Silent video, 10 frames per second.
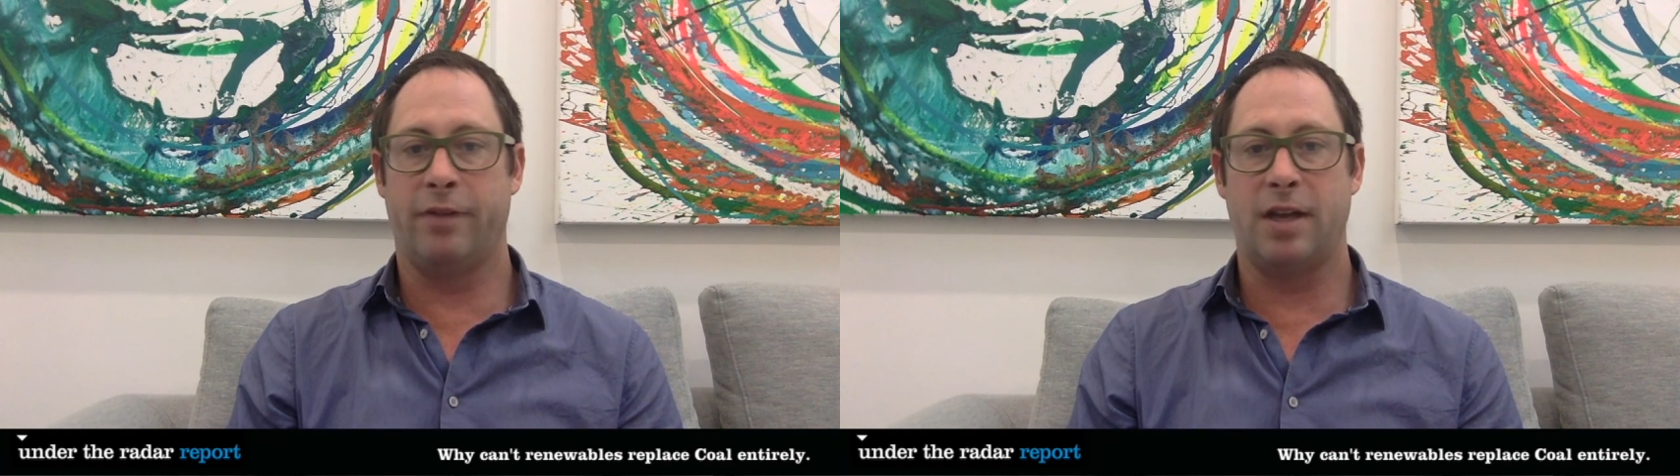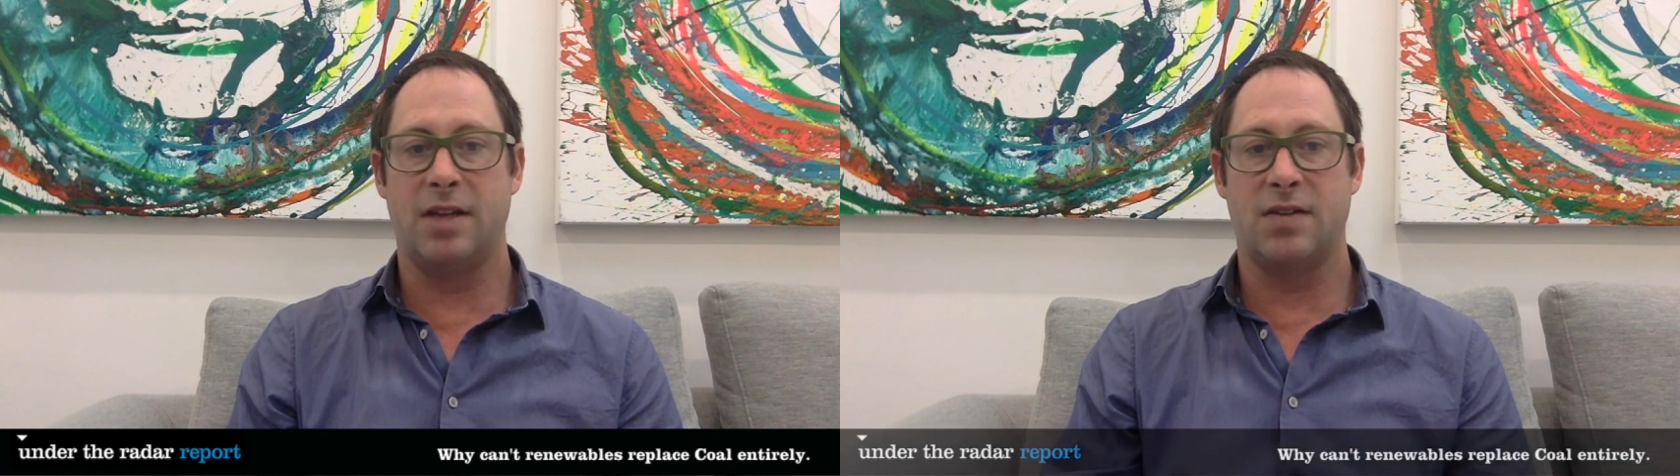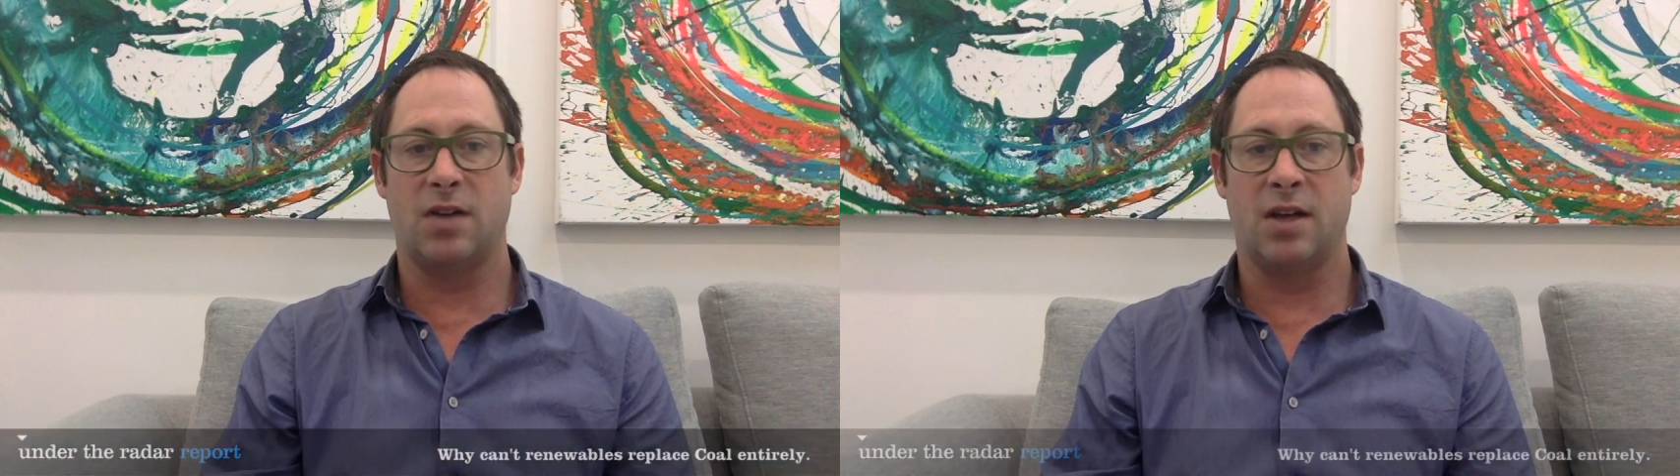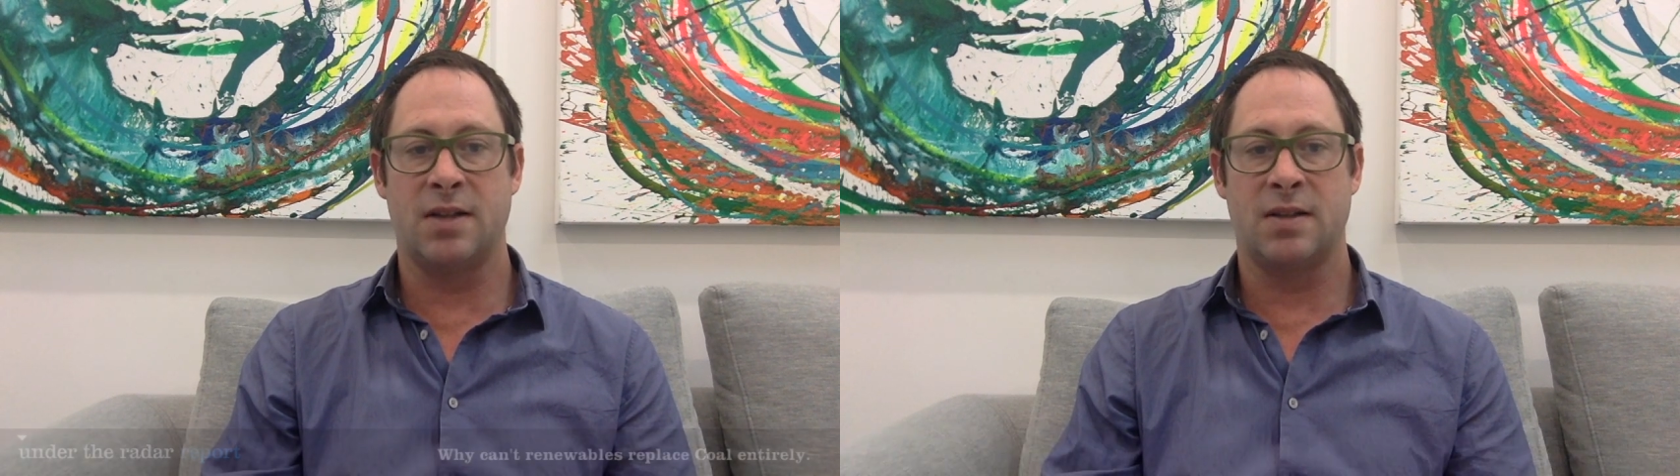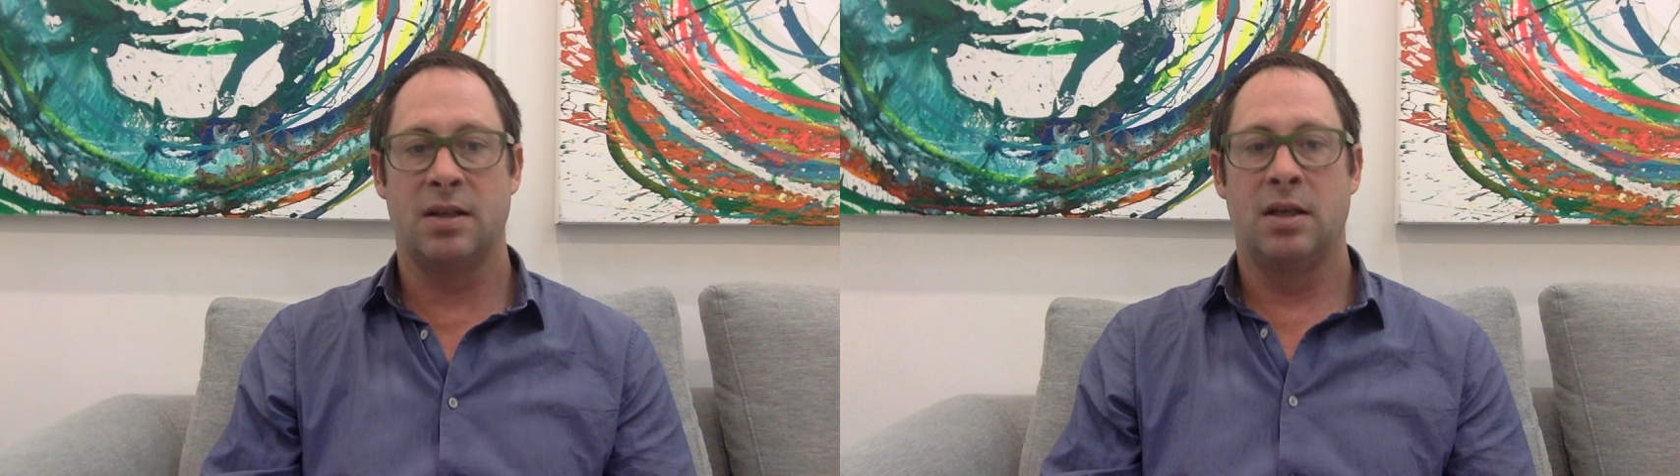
any size.